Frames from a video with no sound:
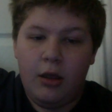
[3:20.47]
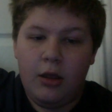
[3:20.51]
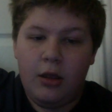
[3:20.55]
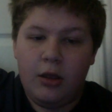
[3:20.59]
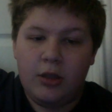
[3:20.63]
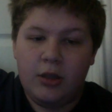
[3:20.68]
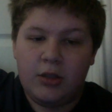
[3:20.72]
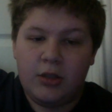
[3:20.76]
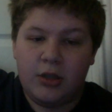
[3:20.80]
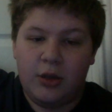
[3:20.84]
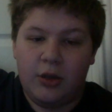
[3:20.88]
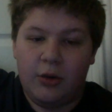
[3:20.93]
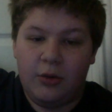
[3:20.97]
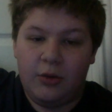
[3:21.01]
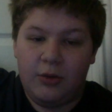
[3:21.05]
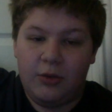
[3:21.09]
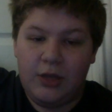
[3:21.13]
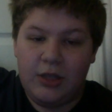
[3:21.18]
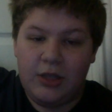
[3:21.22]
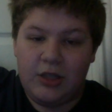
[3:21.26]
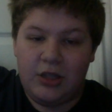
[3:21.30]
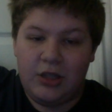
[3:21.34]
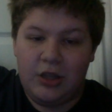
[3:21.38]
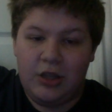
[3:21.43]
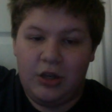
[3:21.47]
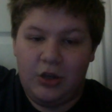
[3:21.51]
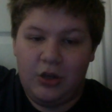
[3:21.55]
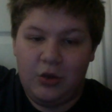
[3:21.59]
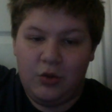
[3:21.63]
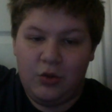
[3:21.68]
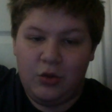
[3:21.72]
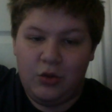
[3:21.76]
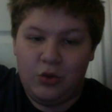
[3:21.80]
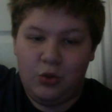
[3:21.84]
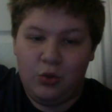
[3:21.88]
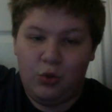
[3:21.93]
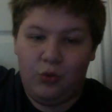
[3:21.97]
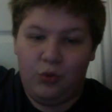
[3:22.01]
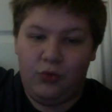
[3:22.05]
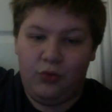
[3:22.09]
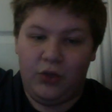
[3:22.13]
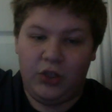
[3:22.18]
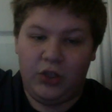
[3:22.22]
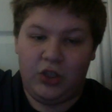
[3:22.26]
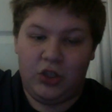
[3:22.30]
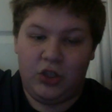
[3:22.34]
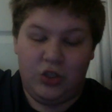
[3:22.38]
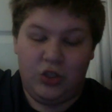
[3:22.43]
So these are the new two
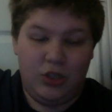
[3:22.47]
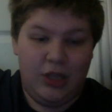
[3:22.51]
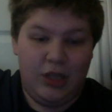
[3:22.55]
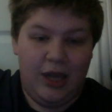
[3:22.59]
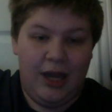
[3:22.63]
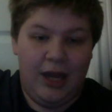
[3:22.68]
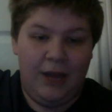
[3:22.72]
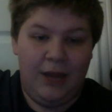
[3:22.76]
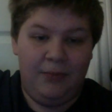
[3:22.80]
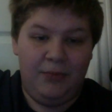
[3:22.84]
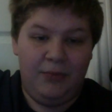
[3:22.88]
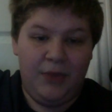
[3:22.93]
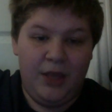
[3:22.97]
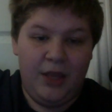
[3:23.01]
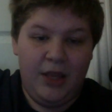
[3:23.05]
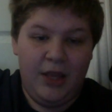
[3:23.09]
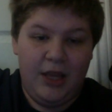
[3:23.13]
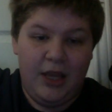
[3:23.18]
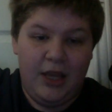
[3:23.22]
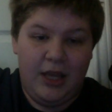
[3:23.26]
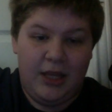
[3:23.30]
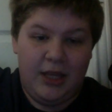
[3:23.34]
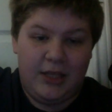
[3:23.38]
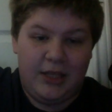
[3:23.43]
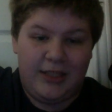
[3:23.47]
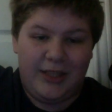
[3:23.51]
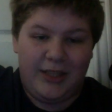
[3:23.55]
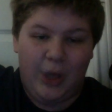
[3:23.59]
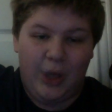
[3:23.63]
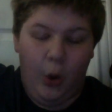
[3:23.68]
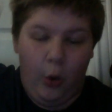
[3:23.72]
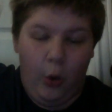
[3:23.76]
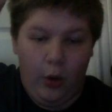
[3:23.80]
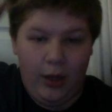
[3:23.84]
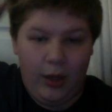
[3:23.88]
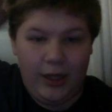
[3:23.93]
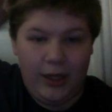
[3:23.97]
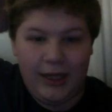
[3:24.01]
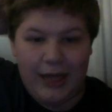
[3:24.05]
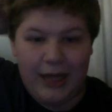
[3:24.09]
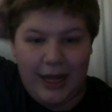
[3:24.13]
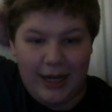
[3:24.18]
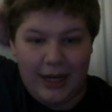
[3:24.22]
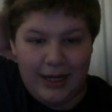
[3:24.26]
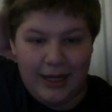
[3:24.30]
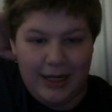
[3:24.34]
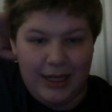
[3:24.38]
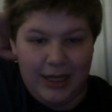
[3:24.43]
filters you got. It's coin
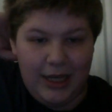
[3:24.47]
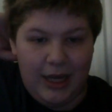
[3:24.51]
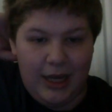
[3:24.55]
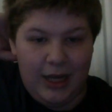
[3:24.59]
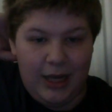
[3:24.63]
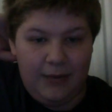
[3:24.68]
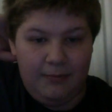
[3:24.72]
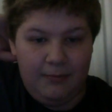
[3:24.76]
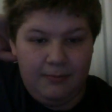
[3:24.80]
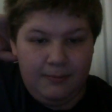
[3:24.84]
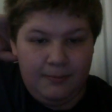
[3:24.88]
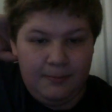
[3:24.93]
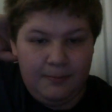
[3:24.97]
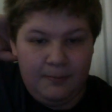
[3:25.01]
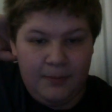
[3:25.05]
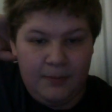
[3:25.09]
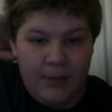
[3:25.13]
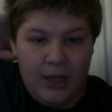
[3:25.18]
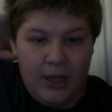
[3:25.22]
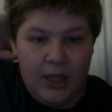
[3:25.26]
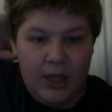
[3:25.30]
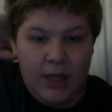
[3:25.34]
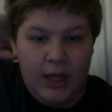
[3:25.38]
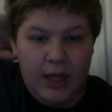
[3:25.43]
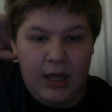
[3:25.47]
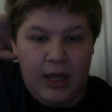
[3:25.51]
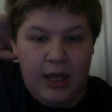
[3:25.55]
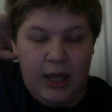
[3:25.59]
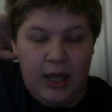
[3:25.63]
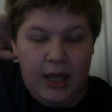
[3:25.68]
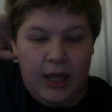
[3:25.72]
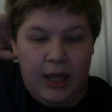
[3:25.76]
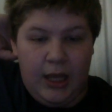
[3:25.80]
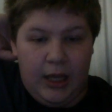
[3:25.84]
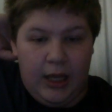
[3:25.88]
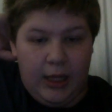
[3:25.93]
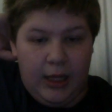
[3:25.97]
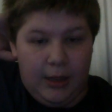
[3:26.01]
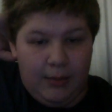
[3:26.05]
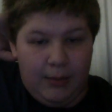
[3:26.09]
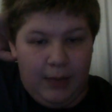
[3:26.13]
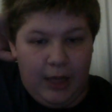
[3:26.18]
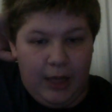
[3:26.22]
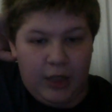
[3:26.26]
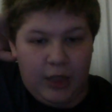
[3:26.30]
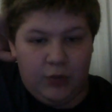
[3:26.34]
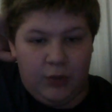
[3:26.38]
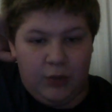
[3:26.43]
and neon. Um,
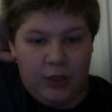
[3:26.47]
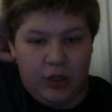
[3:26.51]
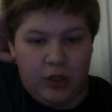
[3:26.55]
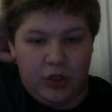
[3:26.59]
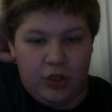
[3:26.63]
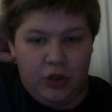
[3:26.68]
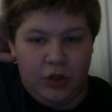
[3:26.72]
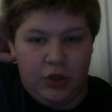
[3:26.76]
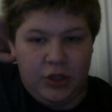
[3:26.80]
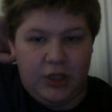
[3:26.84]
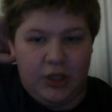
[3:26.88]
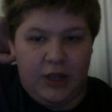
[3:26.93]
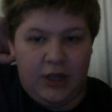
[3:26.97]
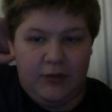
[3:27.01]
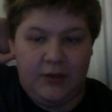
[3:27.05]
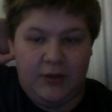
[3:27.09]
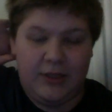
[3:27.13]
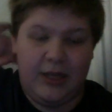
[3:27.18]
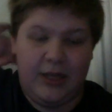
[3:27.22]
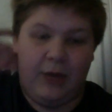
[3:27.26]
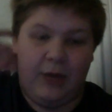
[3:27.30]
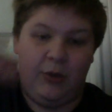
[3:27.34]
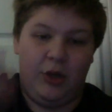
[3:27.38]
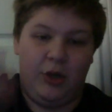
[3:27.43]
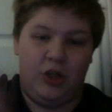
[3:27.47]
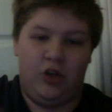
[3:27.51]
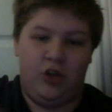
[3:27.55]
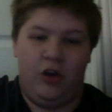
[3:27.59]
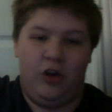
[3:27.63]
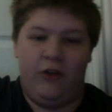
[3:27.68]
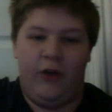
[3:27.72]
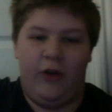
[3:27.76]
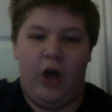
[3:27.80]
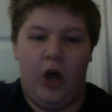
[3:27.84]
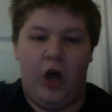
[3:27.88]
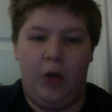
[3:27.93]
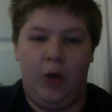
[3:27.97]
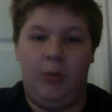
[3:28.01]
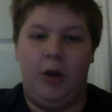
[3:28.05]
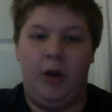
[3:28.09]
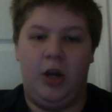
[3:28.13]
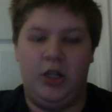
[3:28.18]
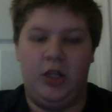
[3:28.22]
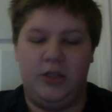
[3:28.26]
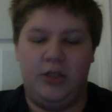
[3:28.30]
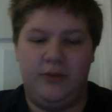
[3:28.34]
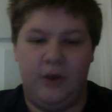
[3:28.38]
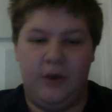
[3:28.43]
I just wanted to show this off because I want to show off all
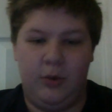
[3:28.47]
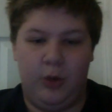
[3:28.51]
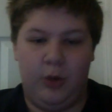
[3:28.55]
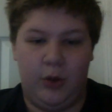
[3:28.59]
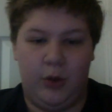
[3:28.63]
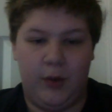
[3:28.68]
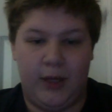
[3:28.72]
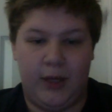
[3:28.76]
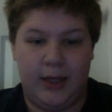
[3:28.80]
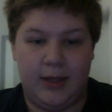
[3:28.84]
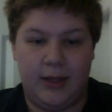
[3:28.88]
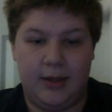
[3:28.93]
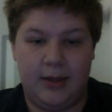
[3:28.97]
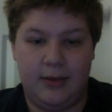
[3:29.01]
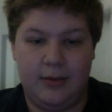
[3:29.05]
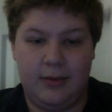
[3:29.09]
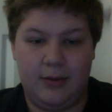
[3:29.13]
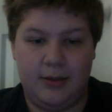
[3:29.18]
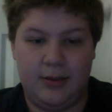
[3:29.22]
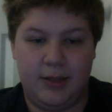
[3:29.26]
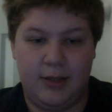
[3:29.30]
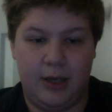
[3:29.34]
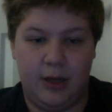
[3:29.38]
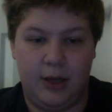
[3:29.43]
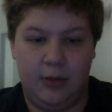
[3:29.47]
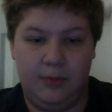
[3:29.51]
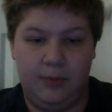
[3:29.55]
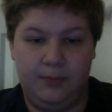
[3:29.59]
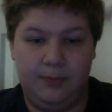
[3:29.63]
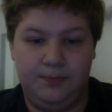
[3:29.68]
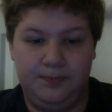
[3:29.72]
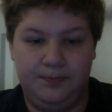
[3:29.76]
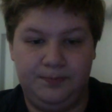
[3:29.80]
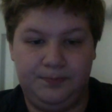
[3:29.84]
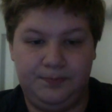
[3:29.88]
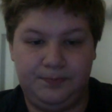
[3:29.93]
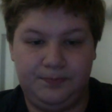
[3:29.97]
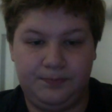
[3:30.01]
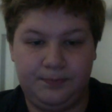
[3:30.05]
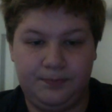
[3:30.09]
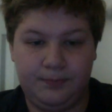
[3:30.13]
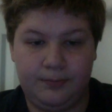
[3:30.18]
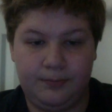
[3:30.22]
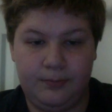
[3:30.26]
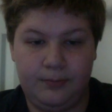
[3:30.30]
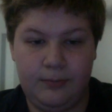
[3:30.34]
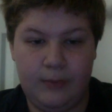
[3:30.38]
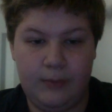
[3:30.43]
parts of it real quick. So,
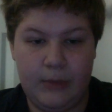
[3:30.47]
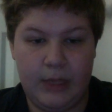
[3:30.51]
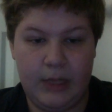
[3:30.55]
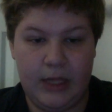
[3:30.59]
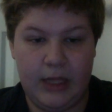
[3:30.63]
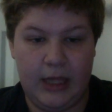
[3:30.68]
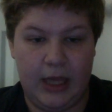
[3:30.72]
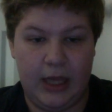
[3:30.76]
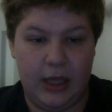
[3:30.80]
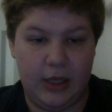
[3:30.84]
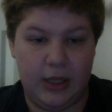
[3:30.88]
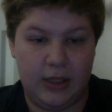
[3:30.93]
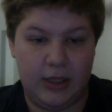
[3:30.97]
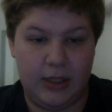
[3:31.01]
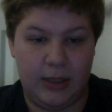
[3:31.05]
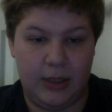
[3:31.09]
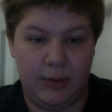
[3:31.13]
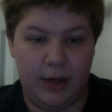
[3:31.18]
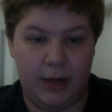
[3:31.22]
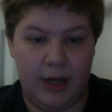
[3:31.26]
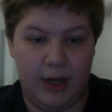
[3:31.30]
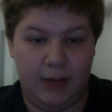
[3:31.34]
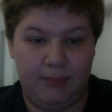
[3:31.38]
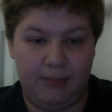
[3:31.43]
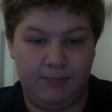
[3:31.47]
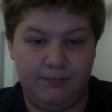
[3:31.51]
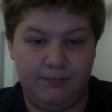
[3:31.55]
yeah, you can see them right now.